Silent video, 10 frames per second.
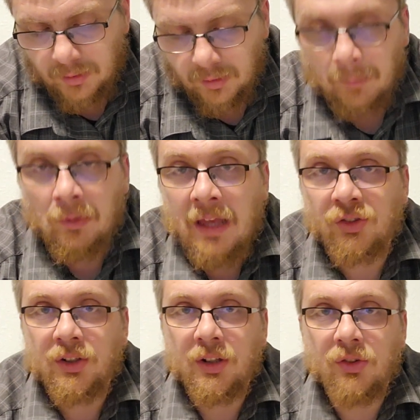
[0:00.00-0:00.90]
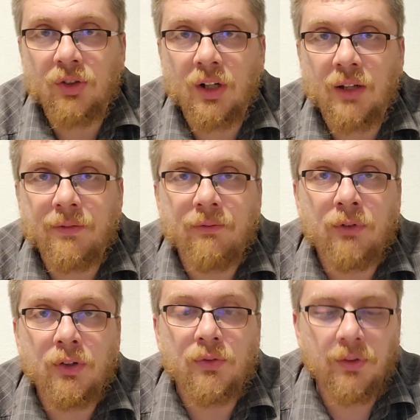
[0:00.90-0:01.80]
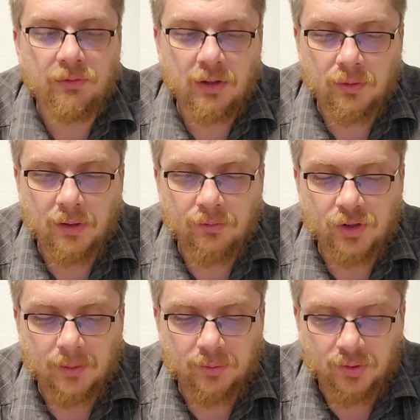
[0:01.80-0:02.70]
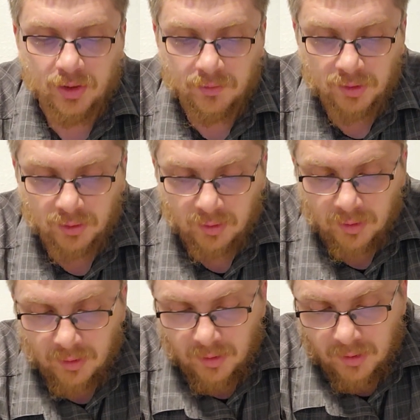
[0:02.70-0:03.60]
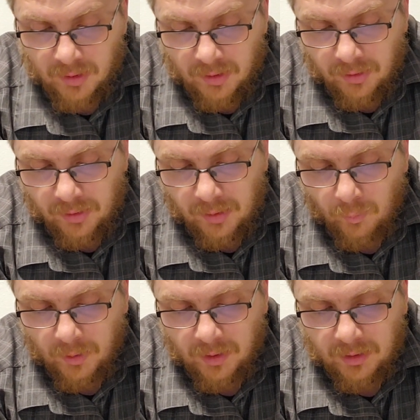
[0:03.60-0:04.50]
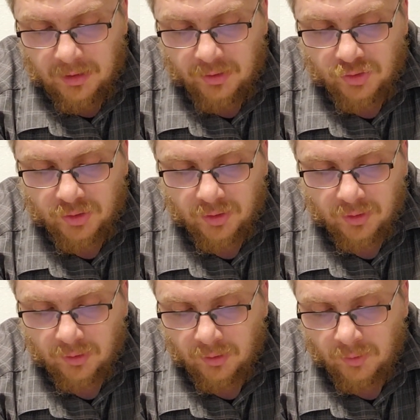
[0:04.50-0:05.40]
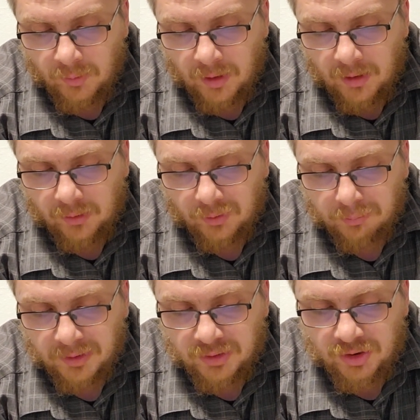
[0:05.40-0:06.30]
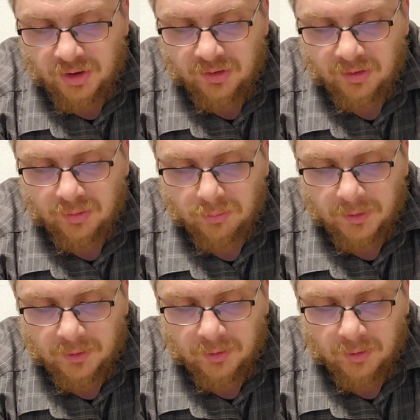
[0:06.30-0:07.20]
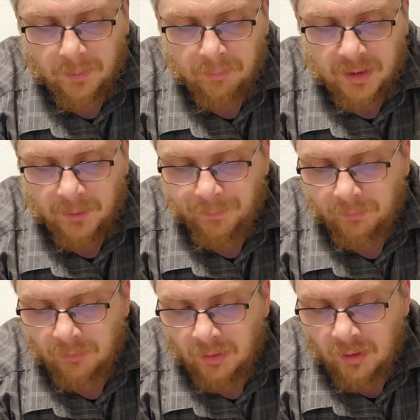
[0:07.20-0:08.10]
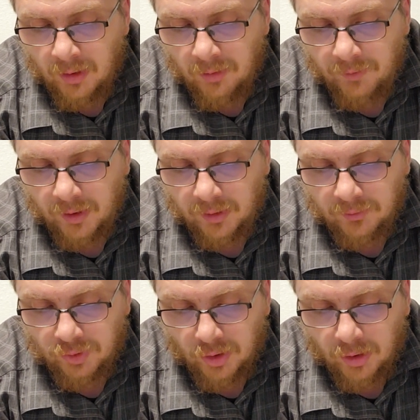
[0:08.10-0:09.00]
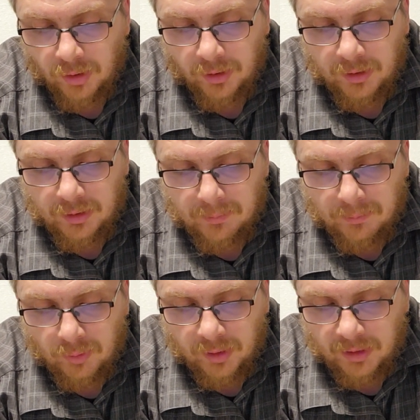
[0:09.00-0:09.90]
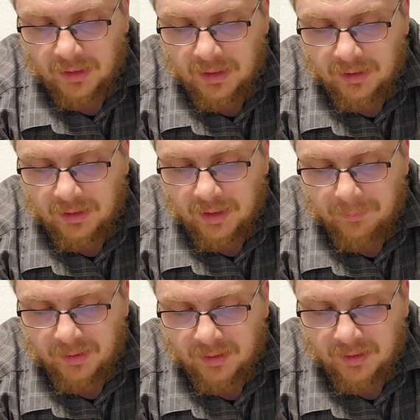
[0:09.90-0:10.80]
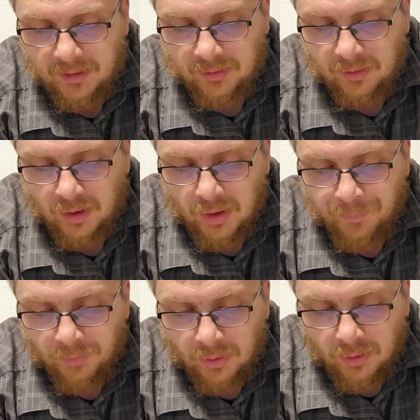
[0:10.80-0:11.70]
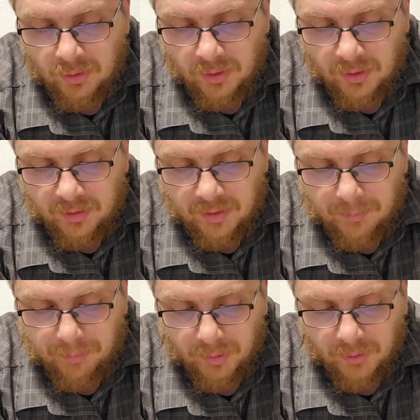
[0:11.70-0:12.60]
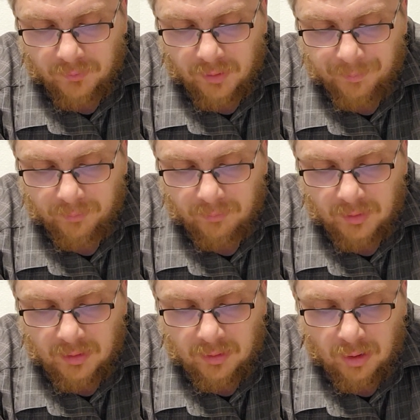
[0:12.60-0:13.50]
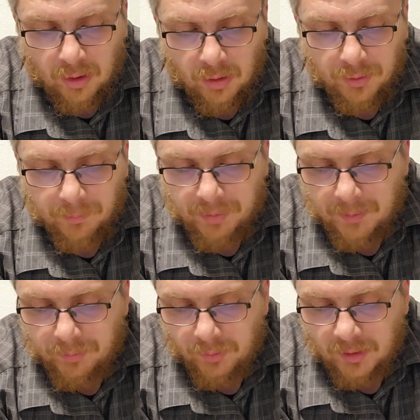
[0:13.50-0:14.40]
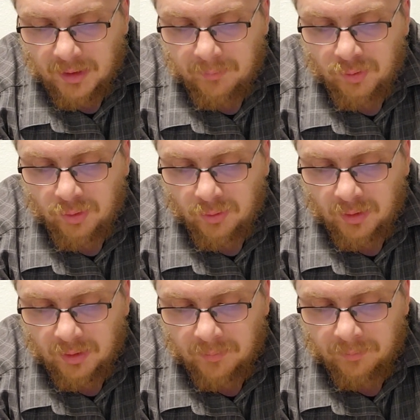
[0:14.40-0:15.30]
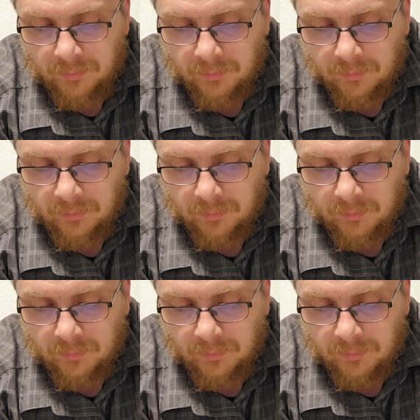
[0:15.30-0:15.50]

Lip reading: I'm actually going to start off in verse 53 of chapter 7. They went each to their own house, but Jesus went to the Mount of Olives. Early in the morning he came again to the temple. All the people came to him,